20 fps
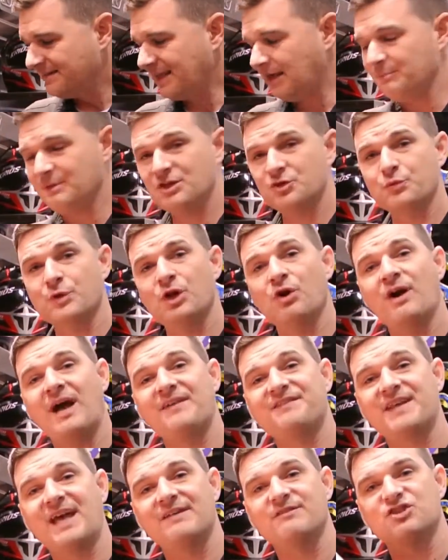That means we don't
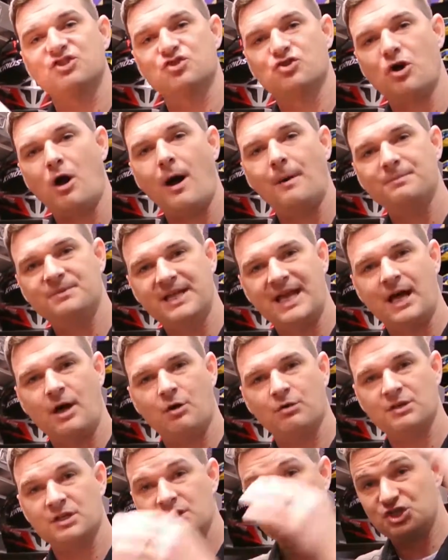have to have a
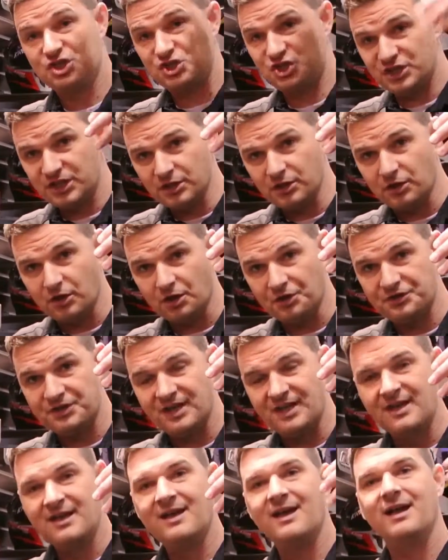drop-down shield,
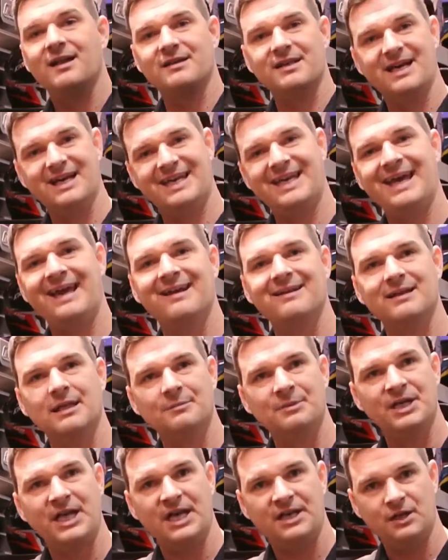again,
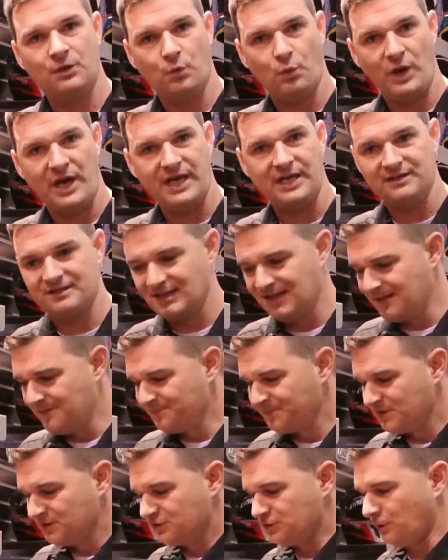eliminating weight.
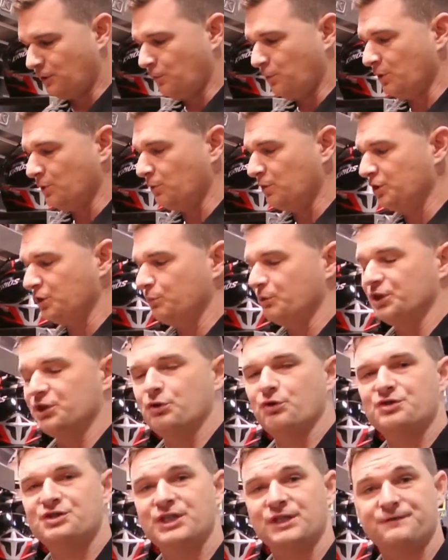So when we're
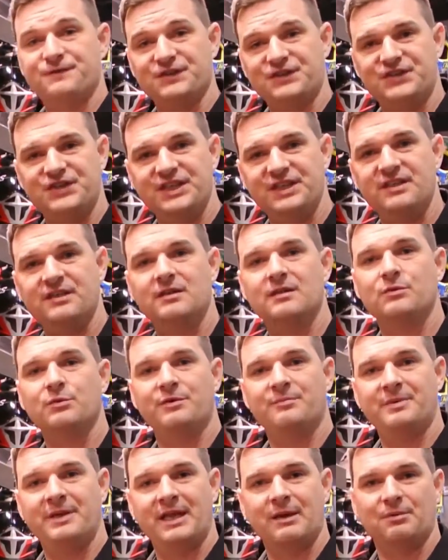reducing fatigue,
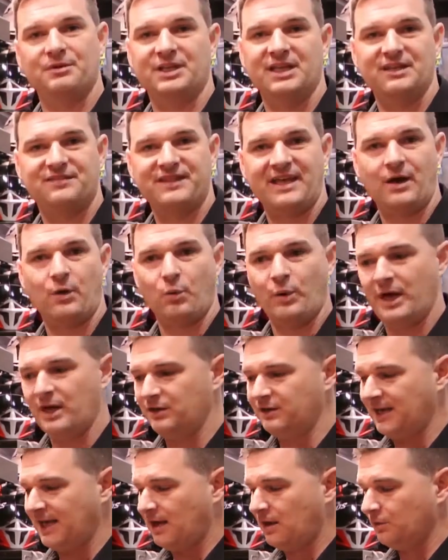we've been able to get that
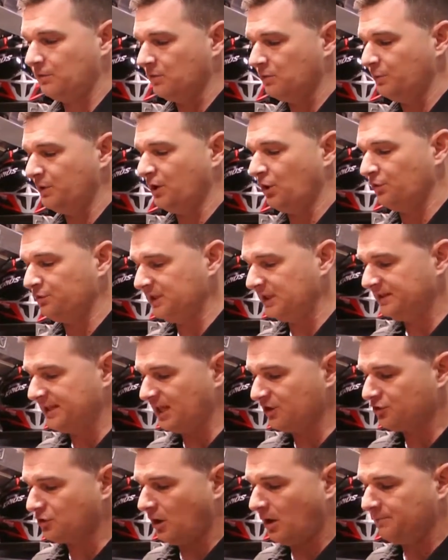weight down. We don't need
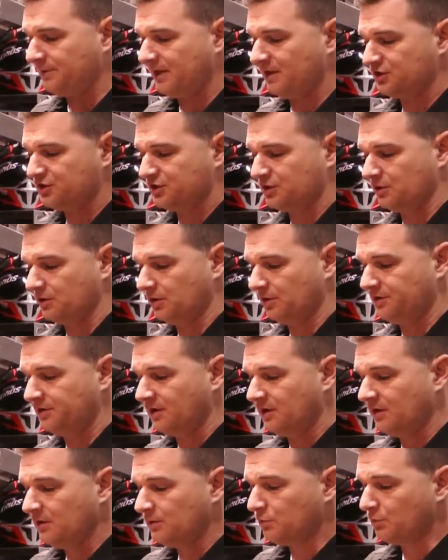that drop-down shield.
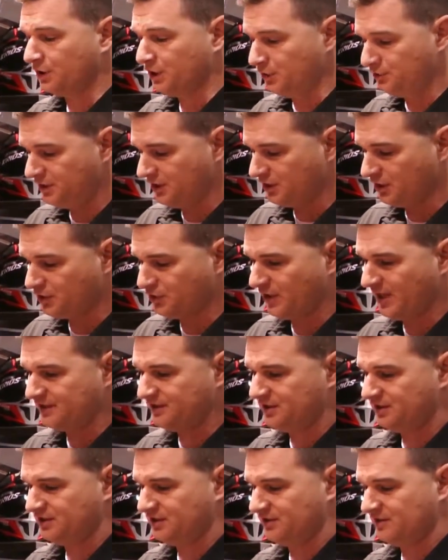We're using the
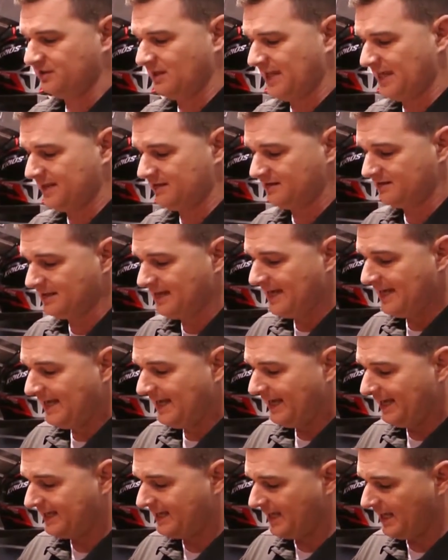transitions lens.
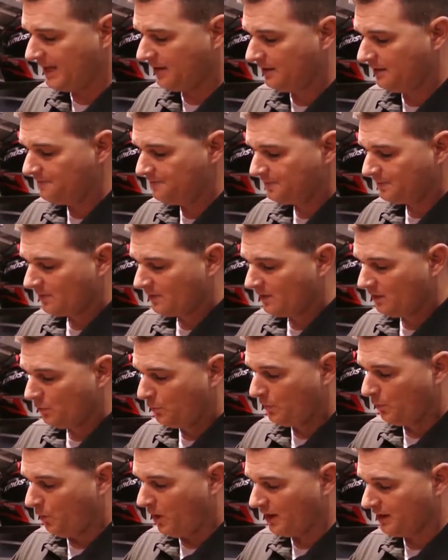Again,
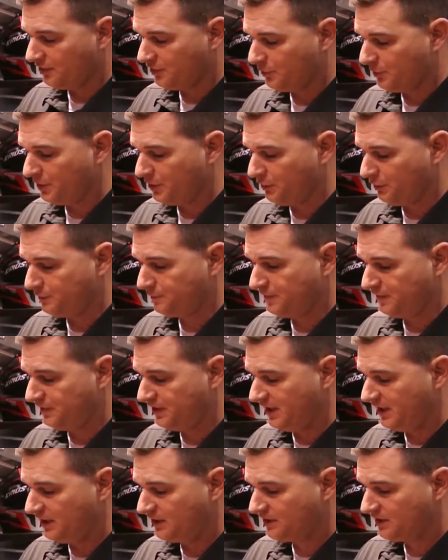we wanted to reduce
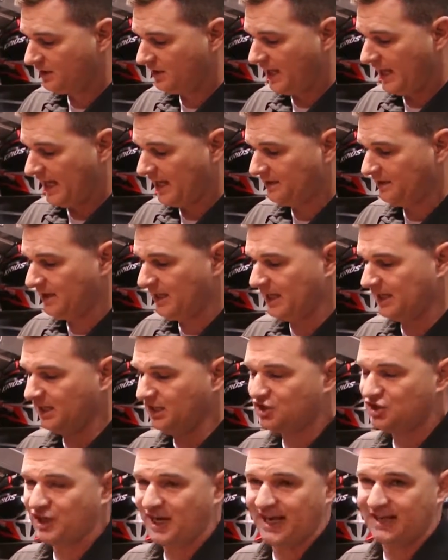fatigue and
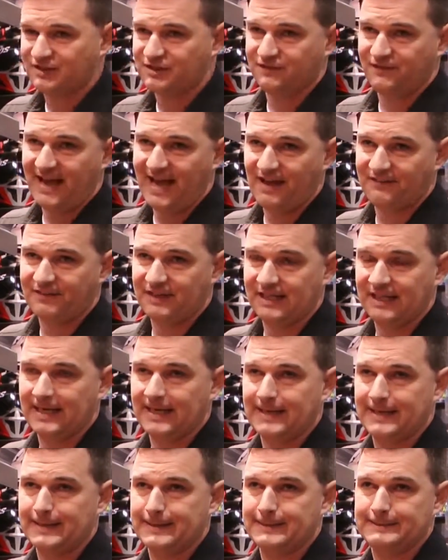any chance of having
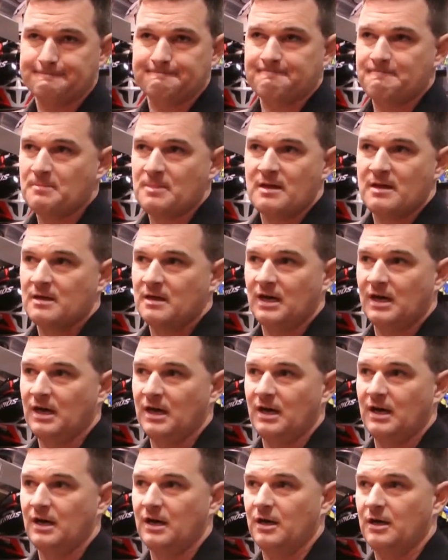
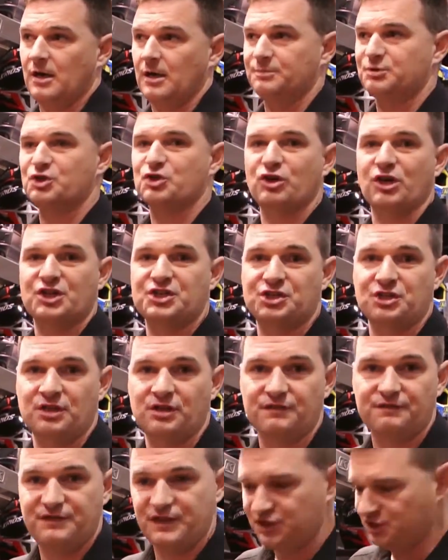obstruction
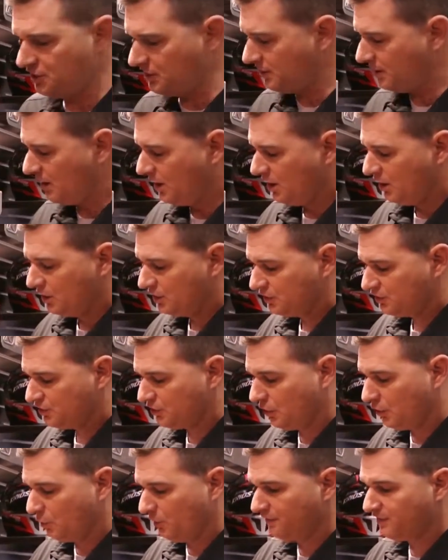in the vision.
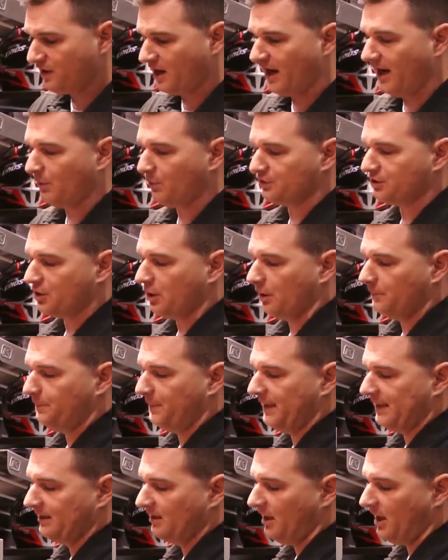So we've got what's called
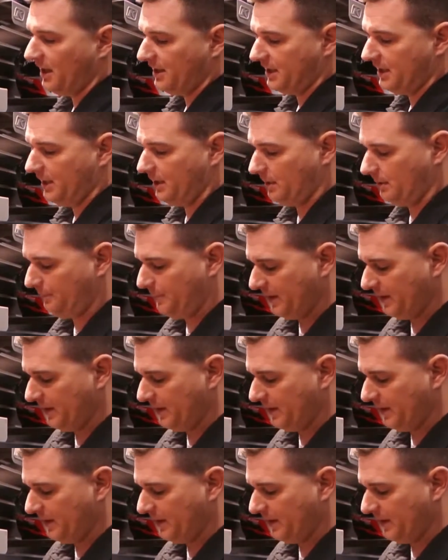pin lock here.